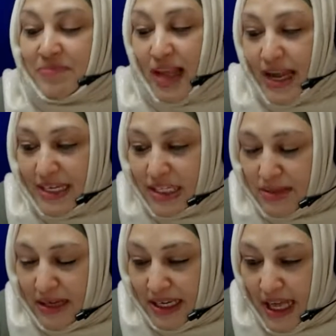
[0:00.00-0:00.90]
I need
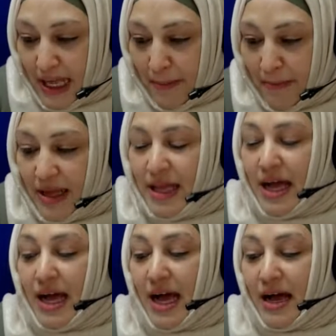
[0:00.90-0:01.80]
to be calm.
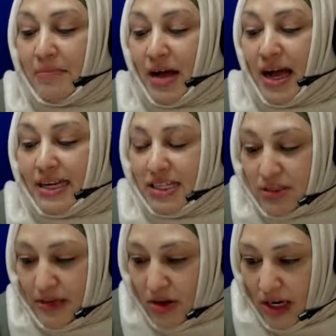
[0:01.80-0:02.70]
I need to
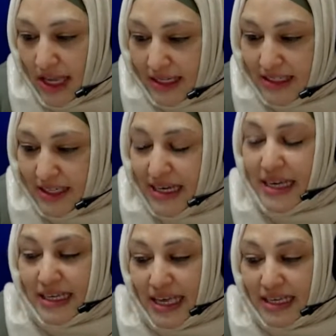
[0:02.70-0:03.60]
be collected.
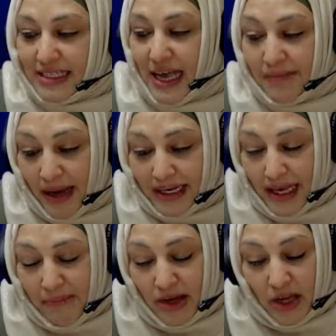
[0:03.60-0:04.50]
Yes, I might
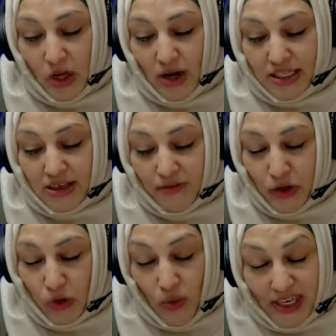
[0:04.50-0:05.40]
come across a
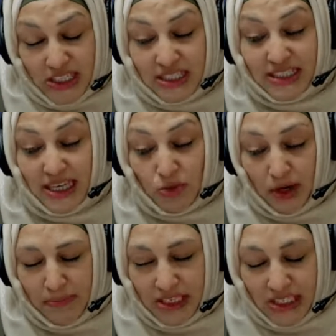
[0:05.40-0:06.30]
few questions that
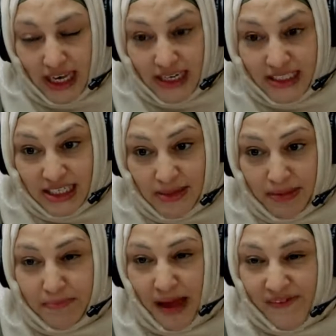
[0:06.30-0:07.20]
will be challenging,
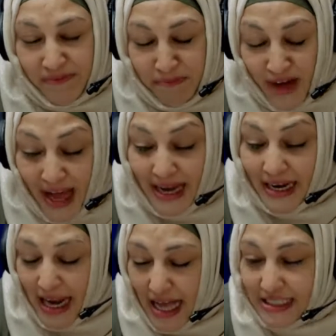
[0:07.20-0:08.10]
but by far and
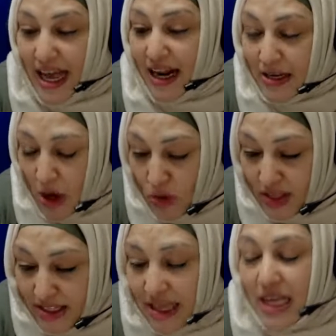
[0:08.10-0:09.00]
large, I'll know
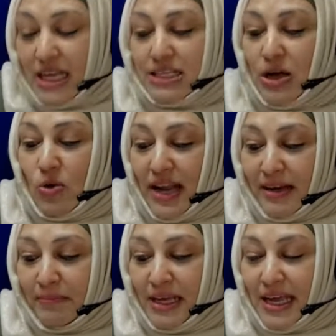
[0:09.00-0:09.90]
this. So
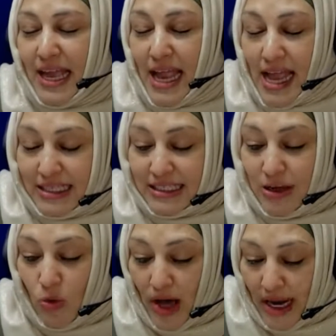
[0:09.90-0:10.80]
let me
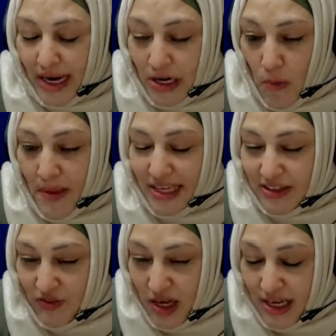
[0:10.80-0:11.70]
answer what I know
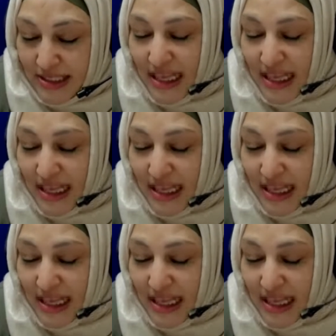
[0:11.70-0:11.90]
best first.